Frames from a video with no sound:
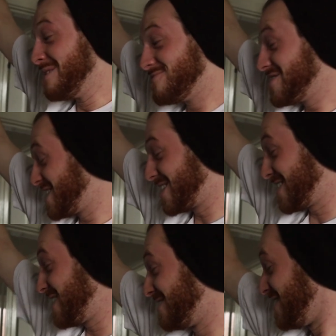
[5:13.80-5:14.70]
I'm really
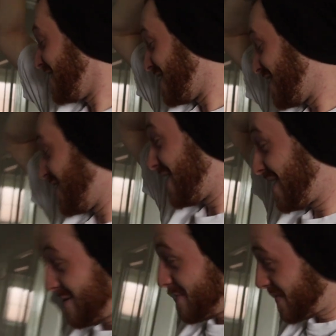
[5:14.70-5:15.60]
excited.
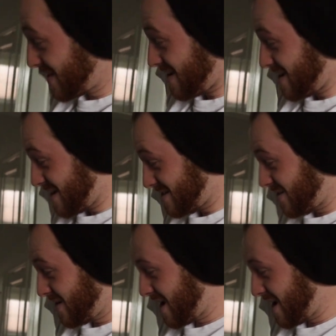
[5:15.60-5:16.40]
Um, so